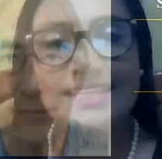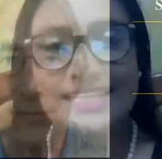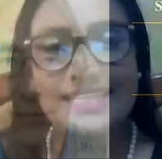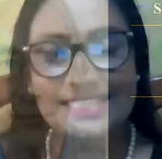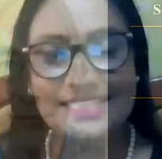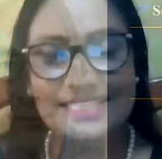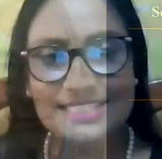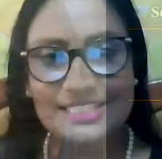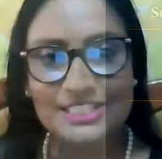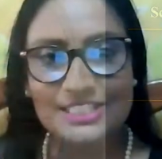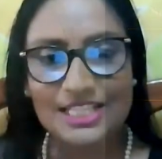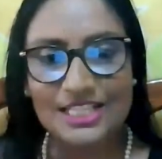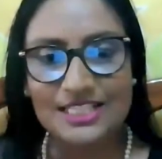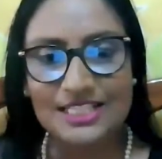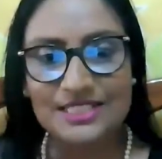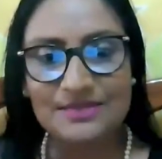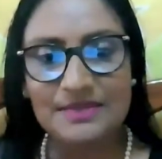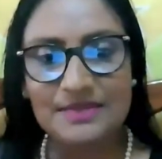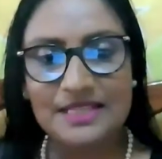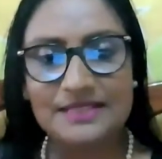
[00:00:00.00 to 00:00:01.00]
Ladies and
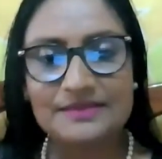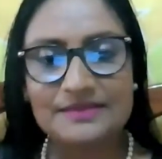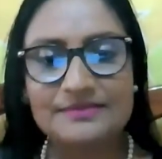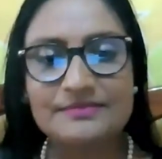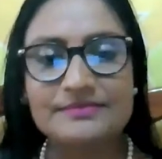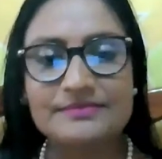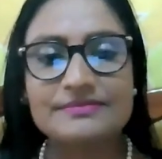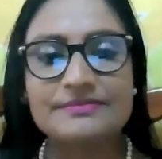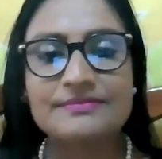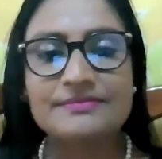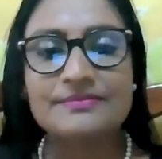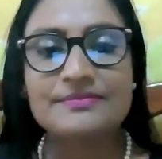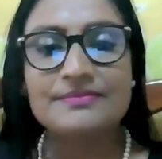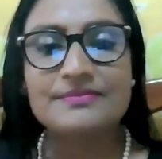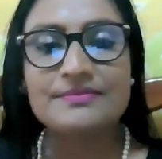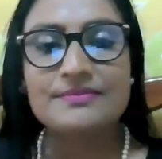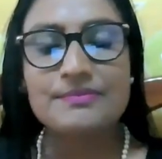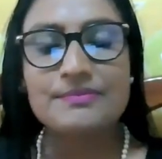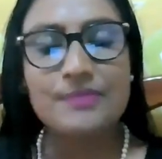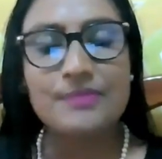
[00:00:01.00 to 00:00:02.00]
gentlemen,
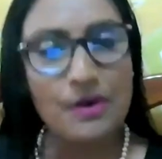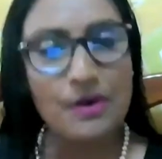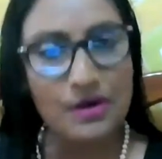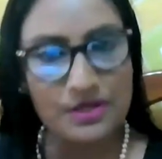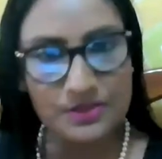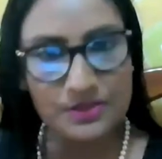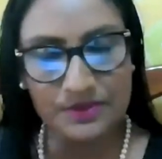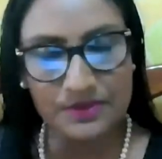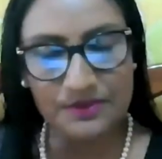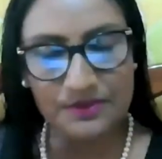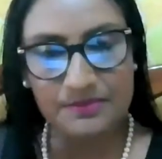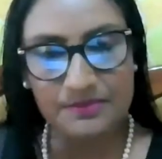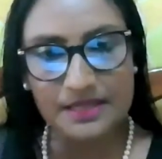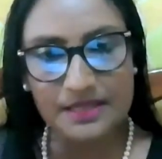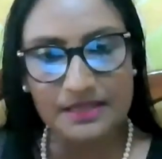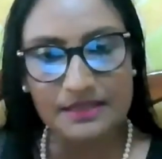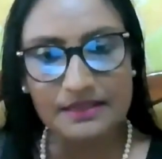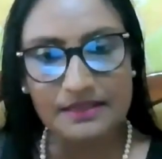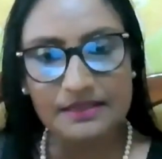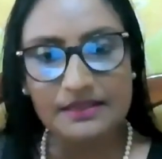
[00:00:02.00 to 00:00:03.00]
pause with
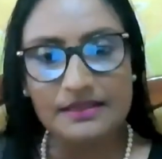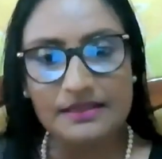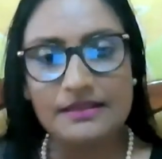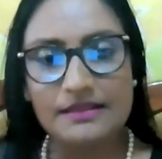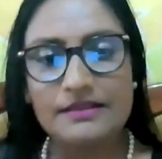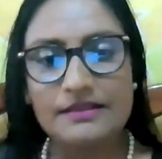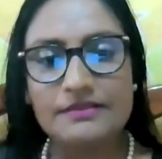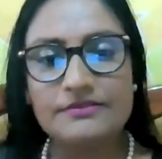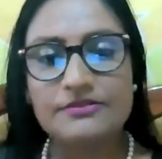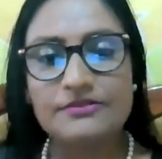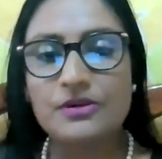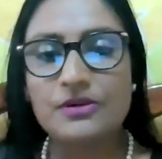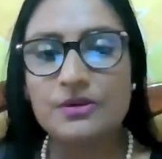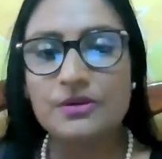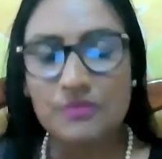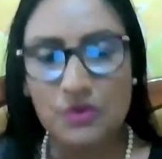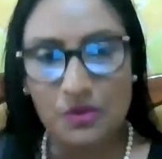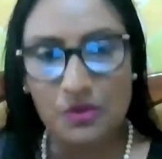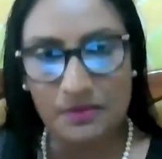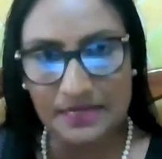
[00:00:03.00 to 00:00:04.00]
me for
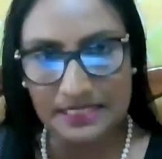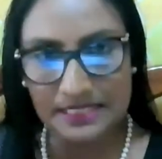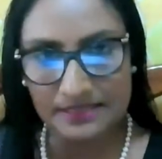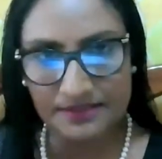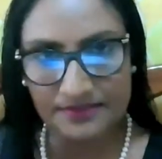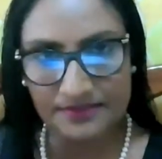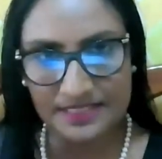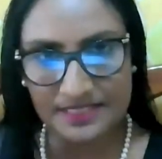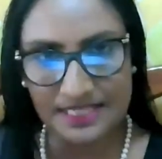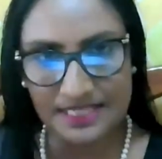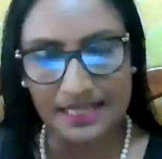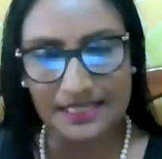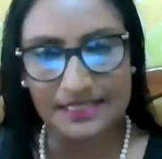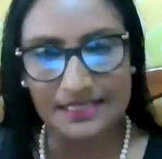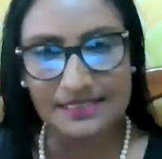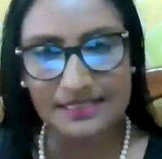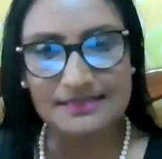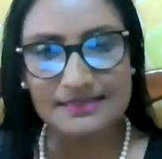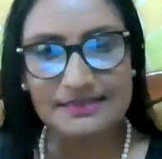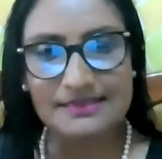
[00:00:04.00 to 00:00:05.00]
a moment of
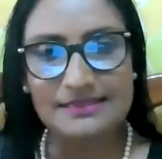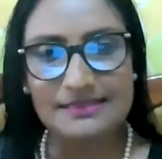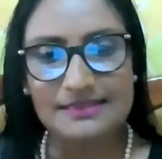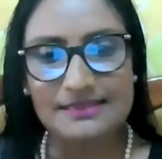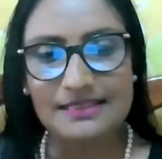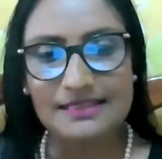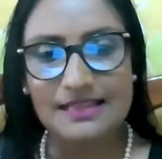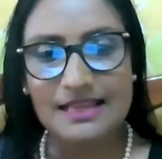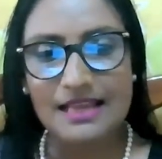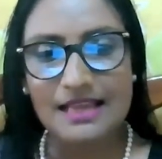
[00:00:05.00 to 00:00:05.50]
silence,